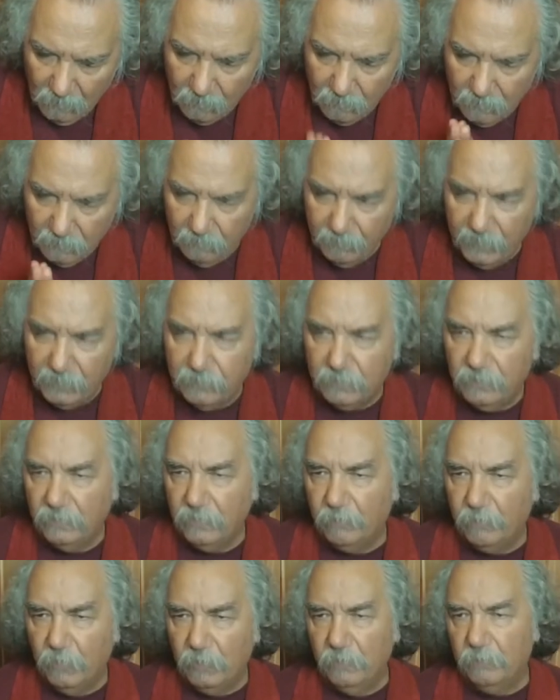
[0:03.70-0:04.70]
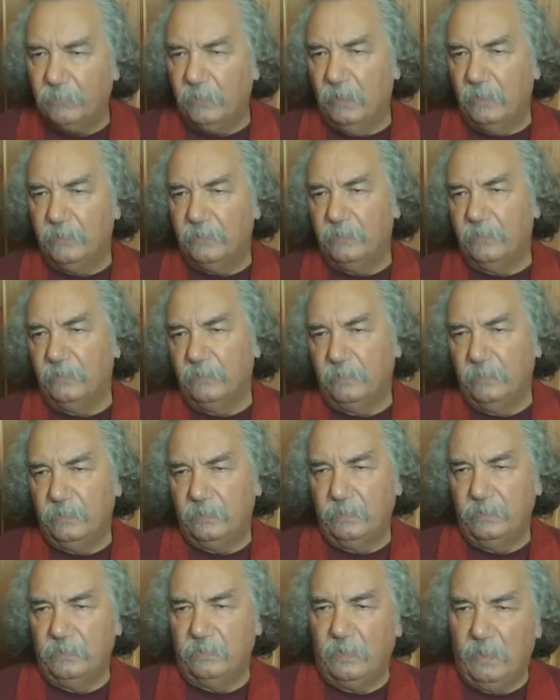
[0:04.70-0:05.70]
Well, you mentioned the burn process,
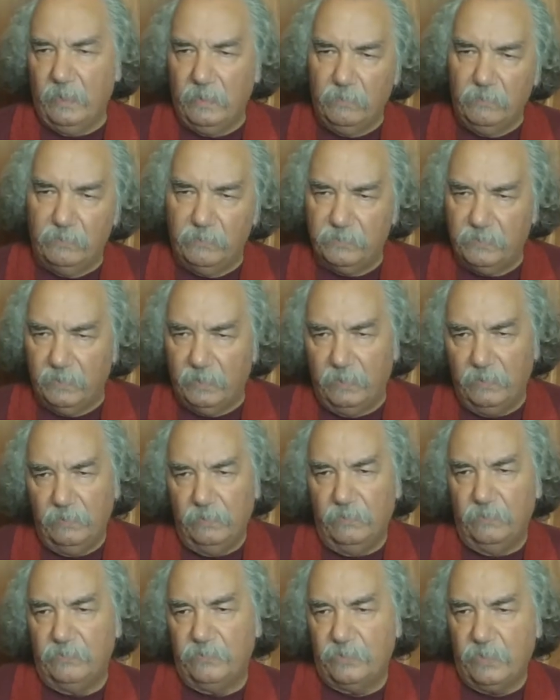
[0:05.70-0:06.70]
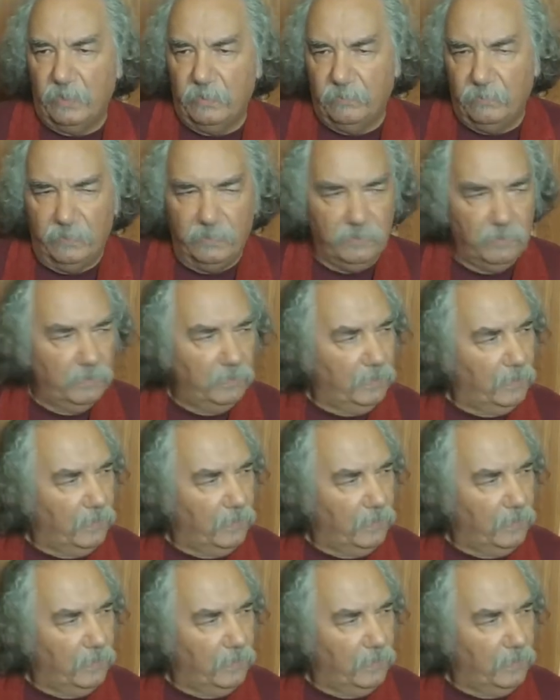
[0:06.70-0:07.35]
which is language that I use generally,